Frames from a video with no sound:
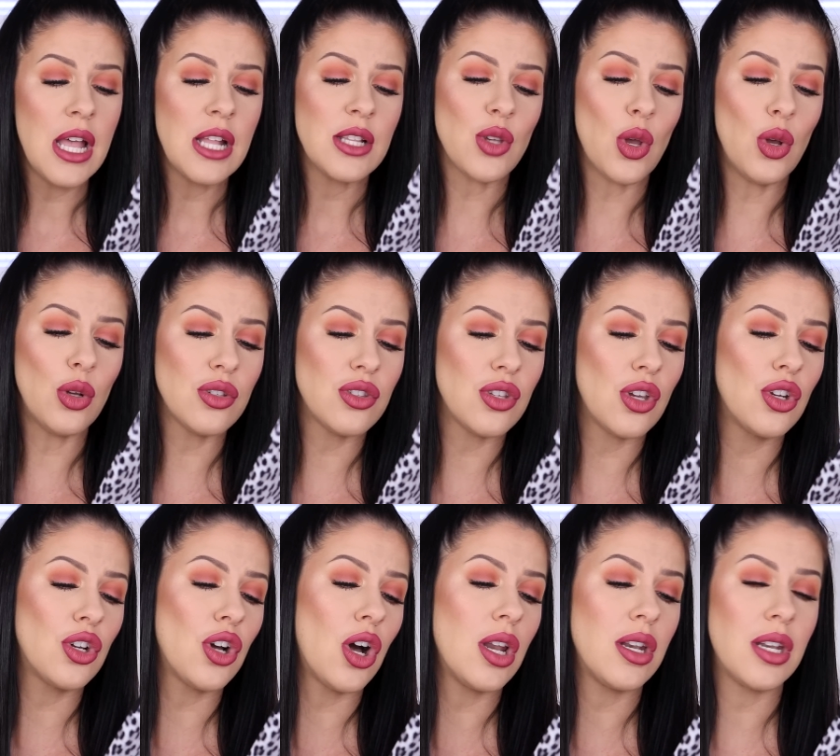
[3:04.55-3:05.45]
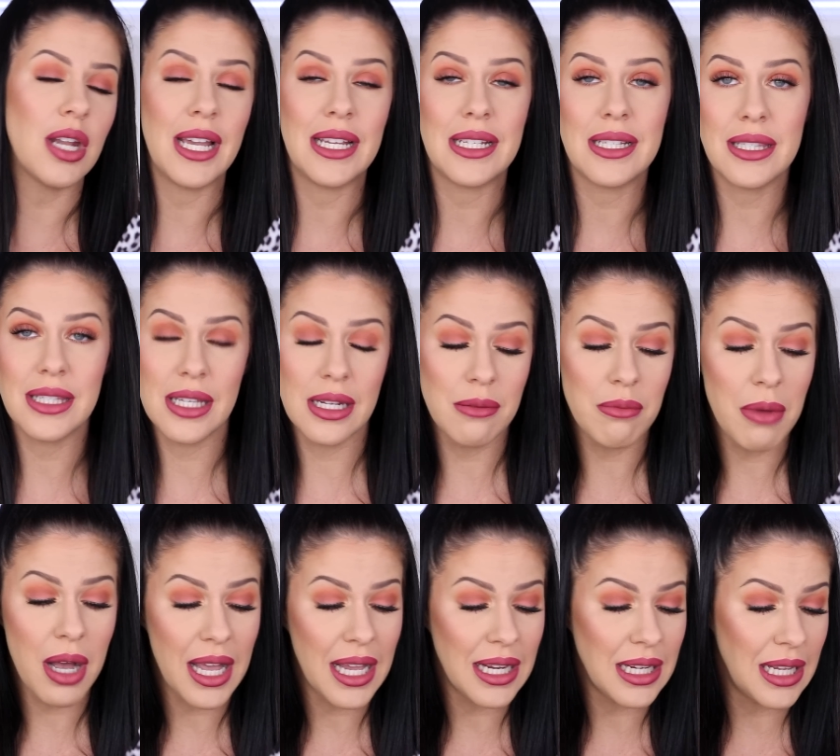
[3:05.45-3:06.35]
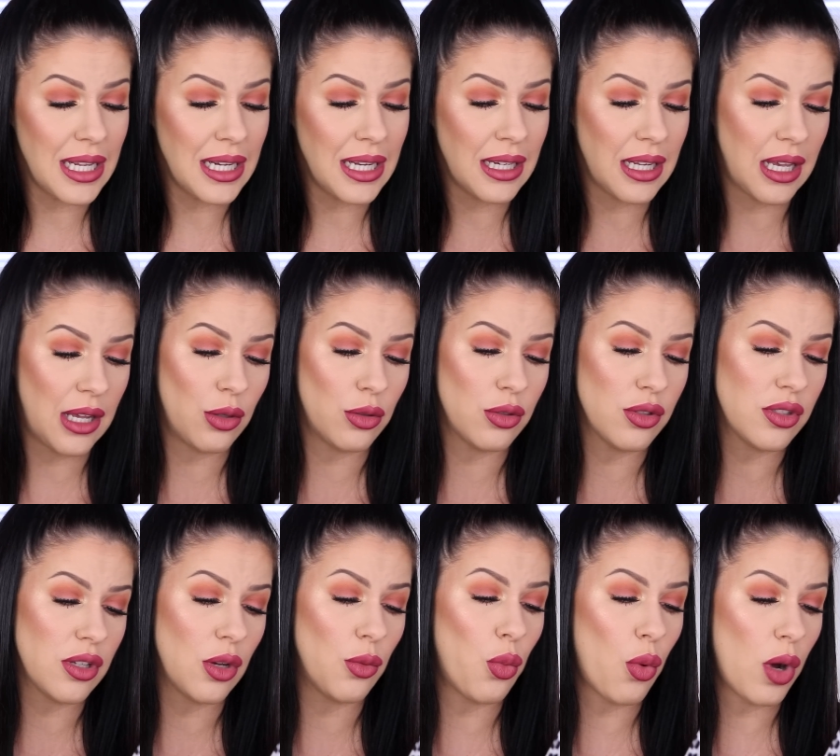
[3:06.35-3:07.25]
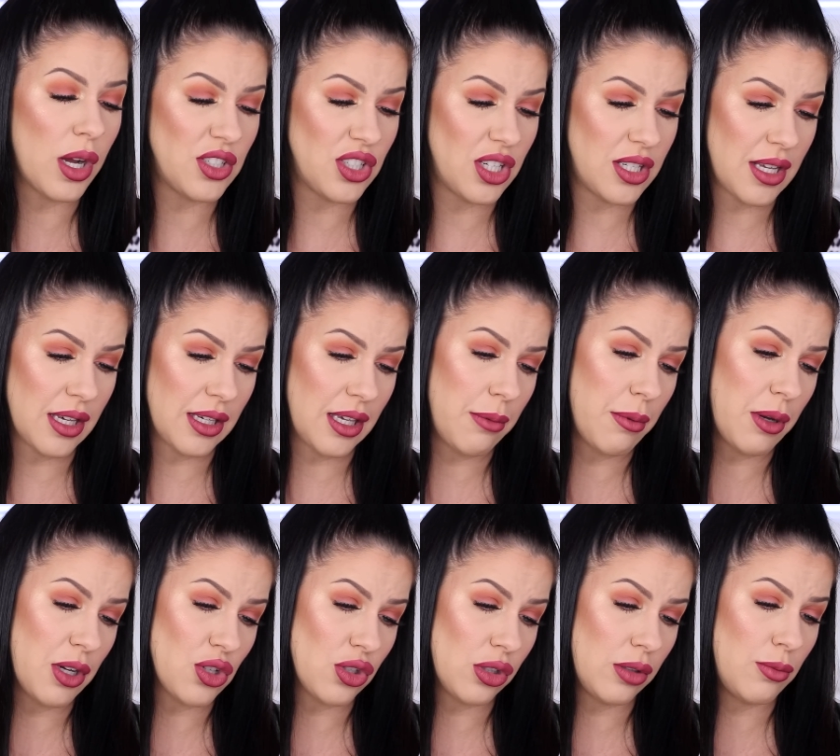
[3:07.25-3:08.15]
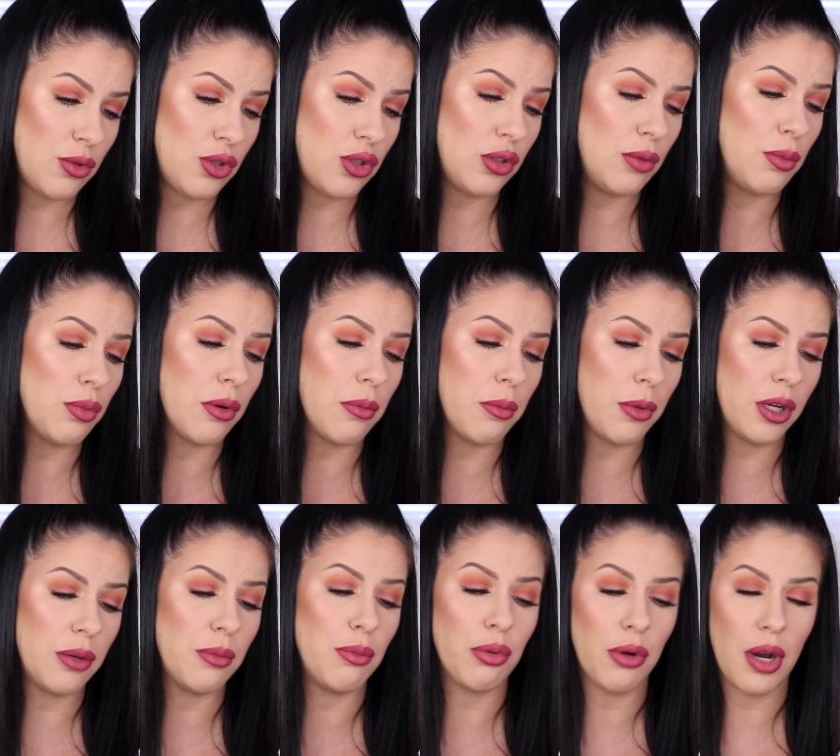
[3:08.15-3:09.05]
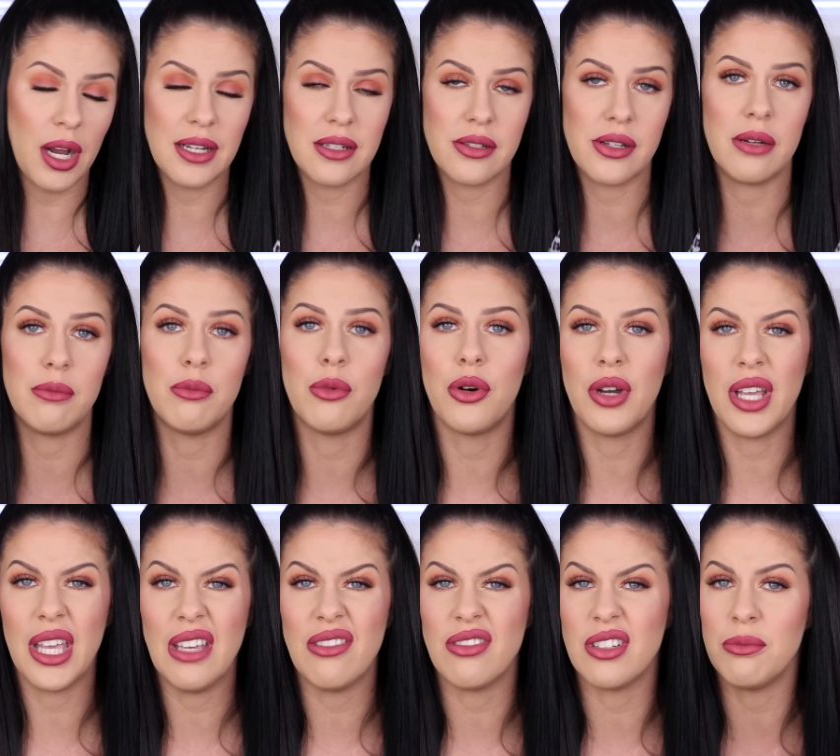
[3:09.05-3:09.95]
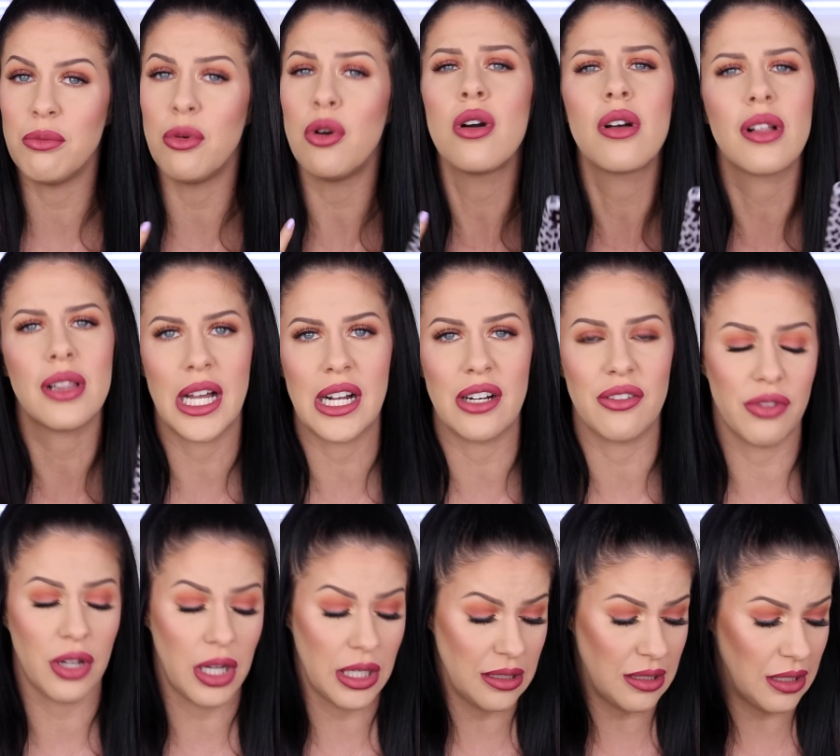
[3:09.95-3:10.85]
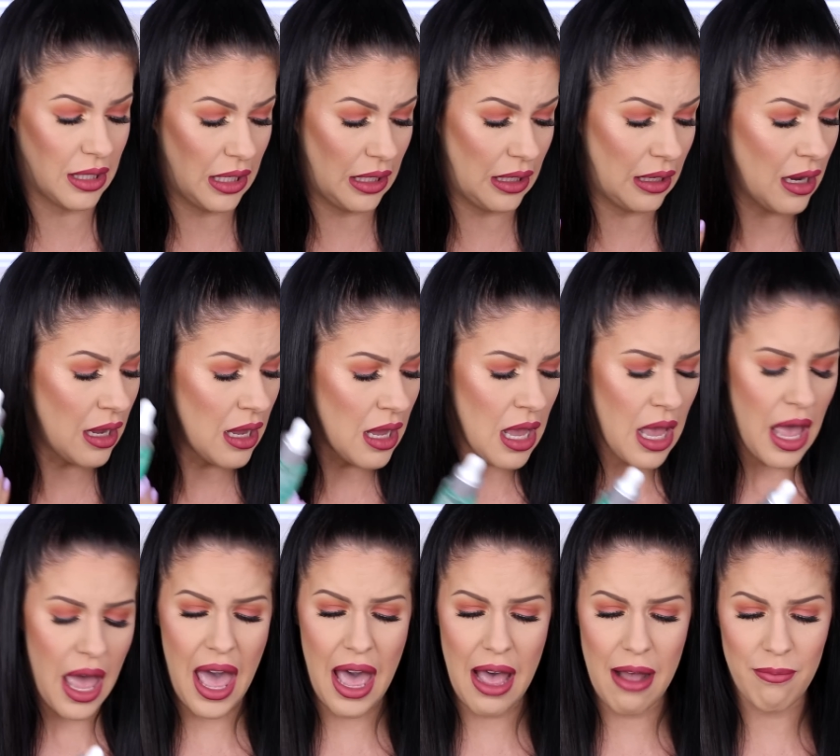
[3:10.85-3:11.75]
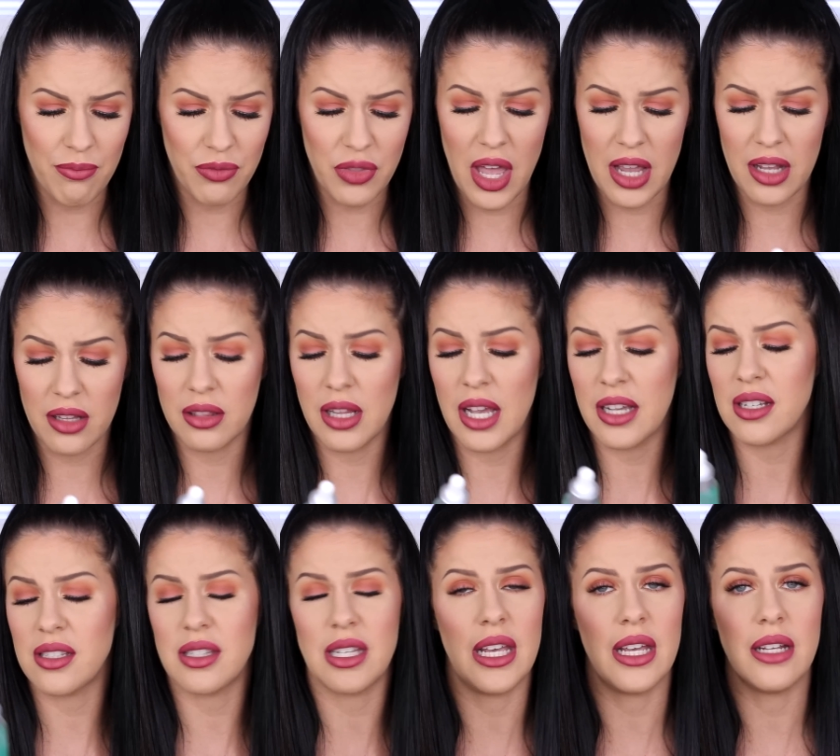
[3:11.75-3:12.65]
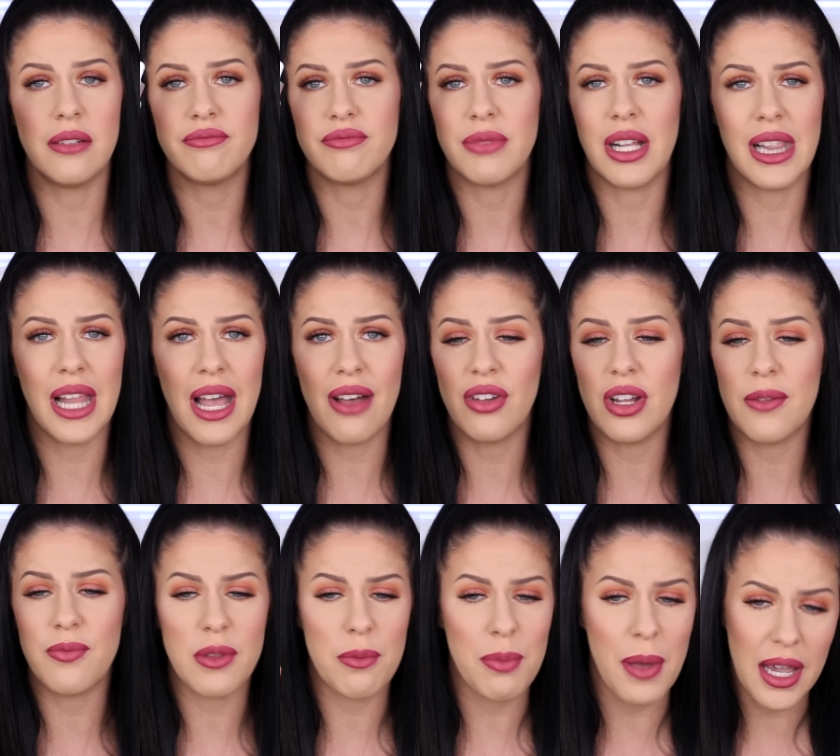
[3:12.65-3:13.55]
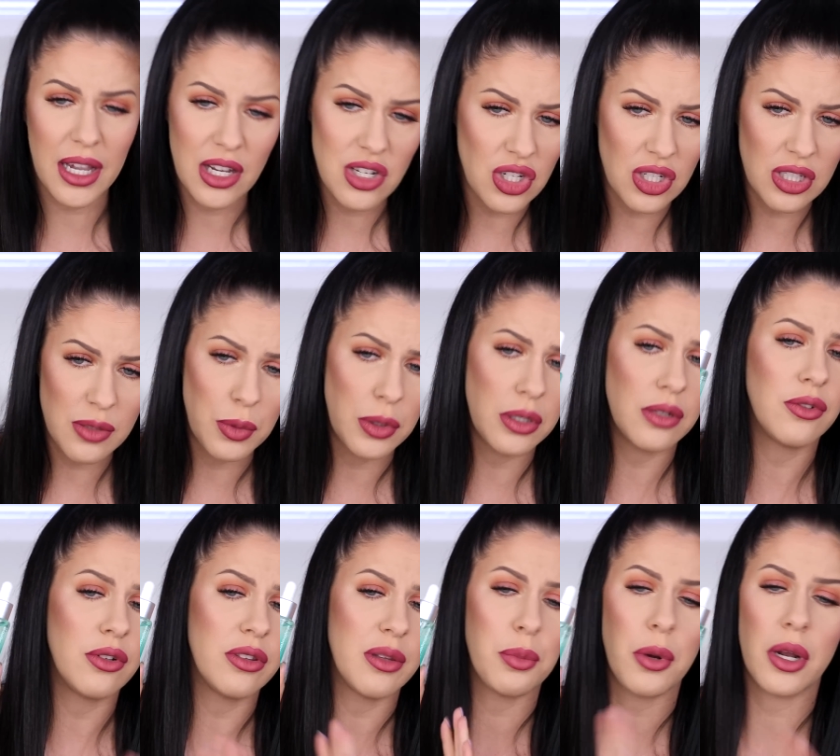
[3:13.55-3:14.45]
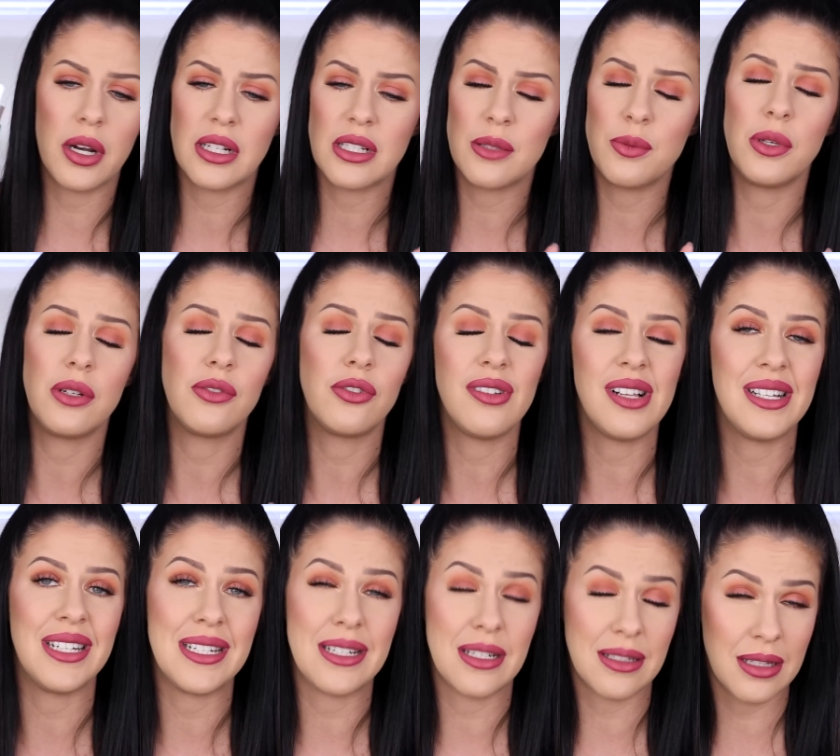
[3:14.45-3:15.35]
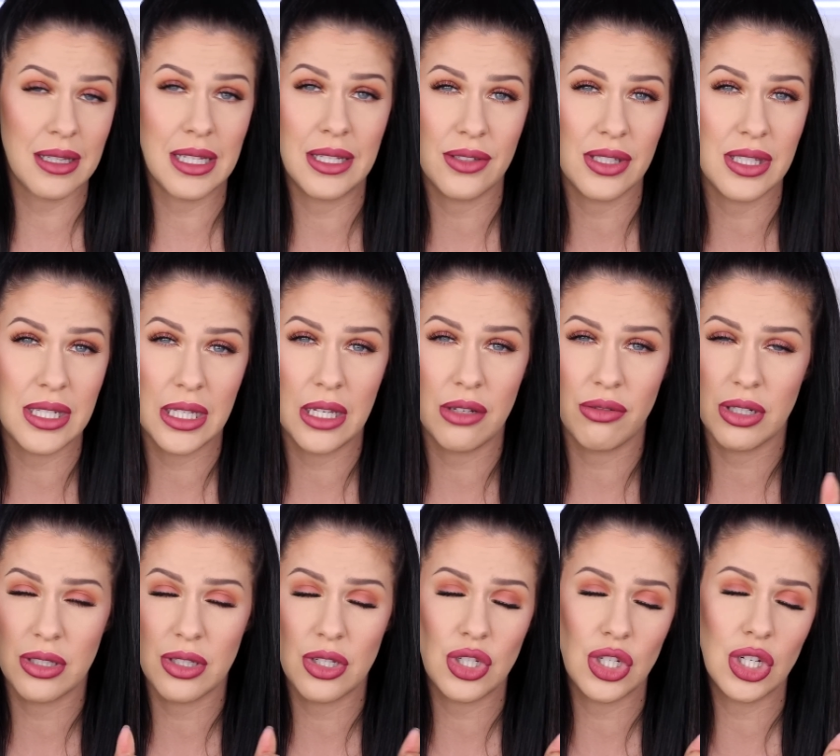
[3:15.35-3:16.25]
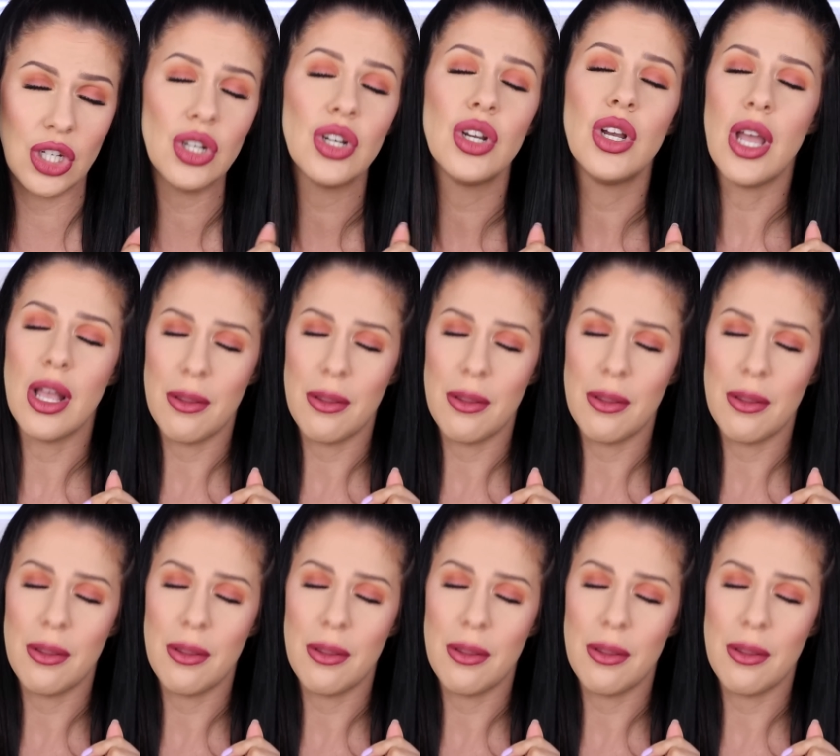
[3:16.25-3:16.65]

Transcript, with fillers: It's also got niacinamide in it and also white shiitake mushroom to promote brighter, more even, more clarified skin. Um, like, like I said, I love it. The packaging's beautiful, the product's beautiful, and it doesn't leave a sticky residue.